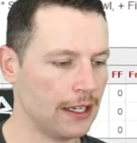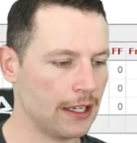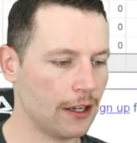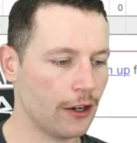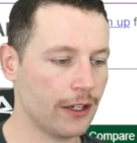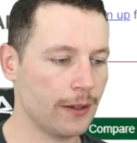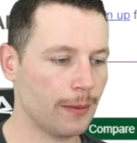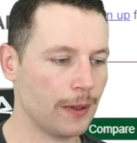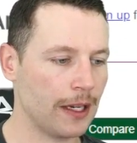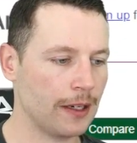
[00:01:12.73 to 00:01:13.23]
He
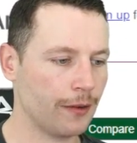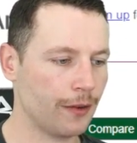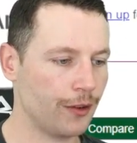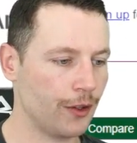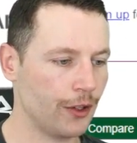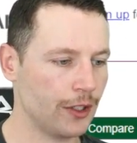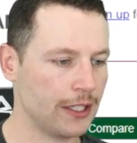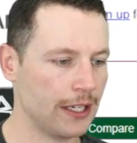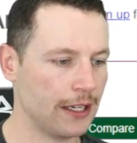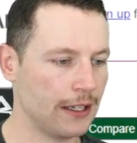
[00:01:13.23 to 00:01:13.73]
only played
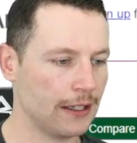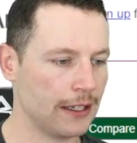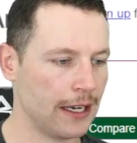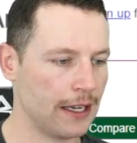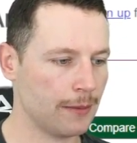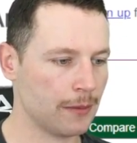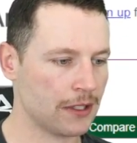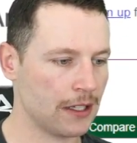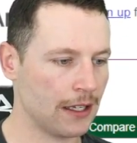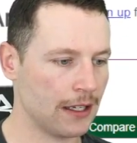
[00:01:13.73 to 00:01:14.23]
13
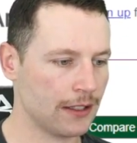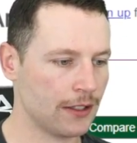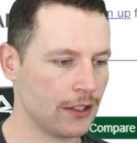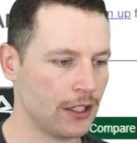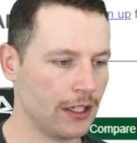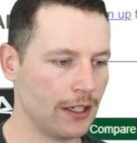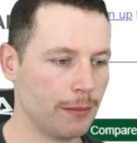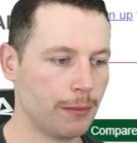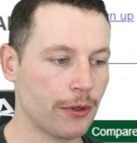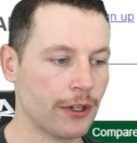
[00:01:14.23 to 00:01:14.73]
games last
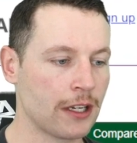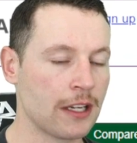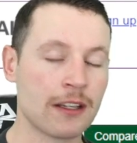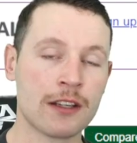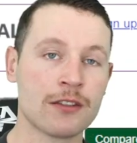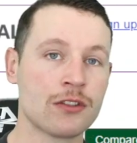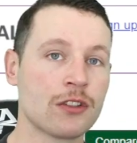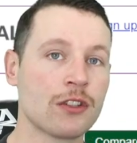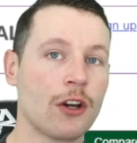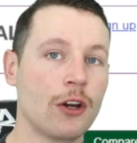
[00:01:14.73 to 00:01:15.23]
year, bringing
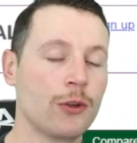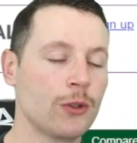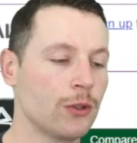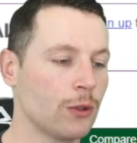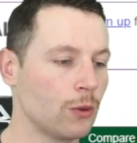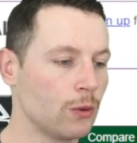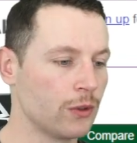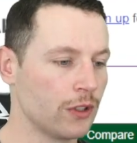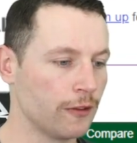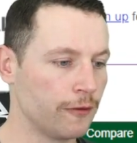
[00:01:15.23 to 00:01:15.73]
his
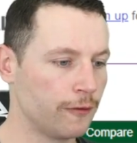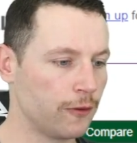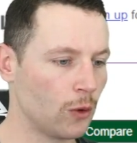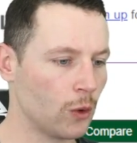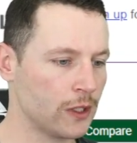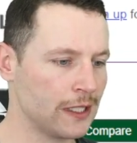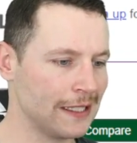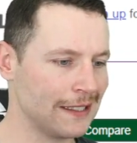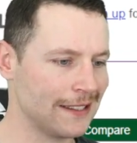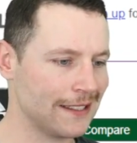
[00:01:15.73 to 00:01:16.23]
total to
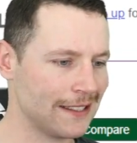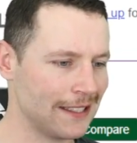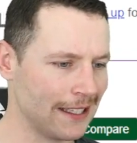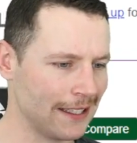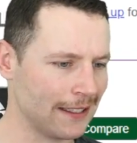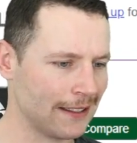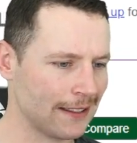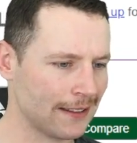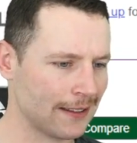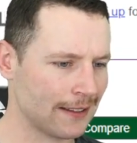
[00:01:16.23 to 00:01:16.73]

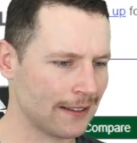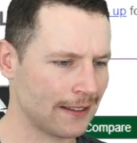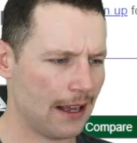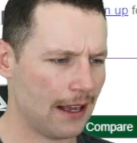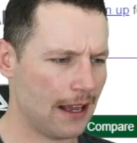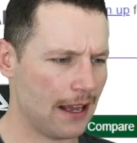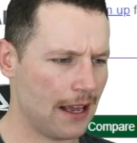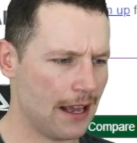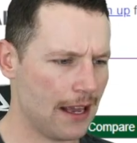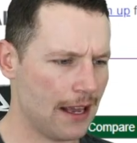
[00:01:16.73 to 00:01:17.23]
46.
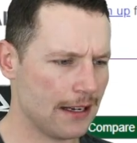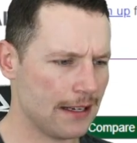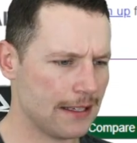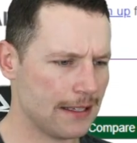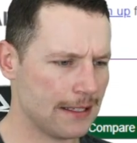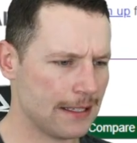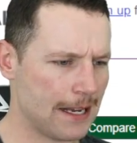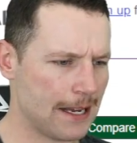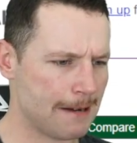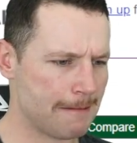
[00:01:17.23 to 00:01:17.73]

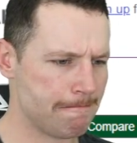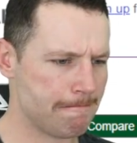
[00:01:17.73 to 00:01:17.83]
And,